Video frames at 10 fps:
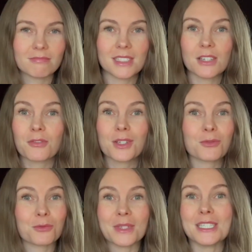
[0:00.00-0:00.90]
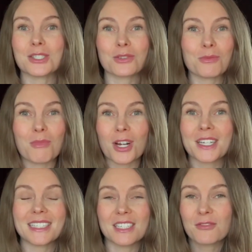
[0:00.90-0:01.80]
different regional
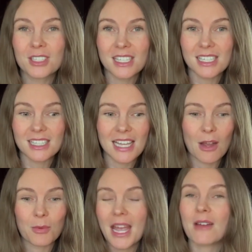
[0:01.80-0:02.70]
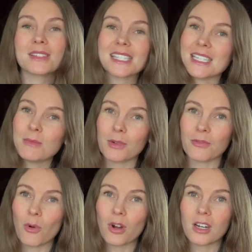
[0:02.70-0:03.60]
market differences that we haven't seen
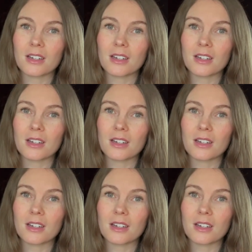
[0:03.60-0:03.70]
before.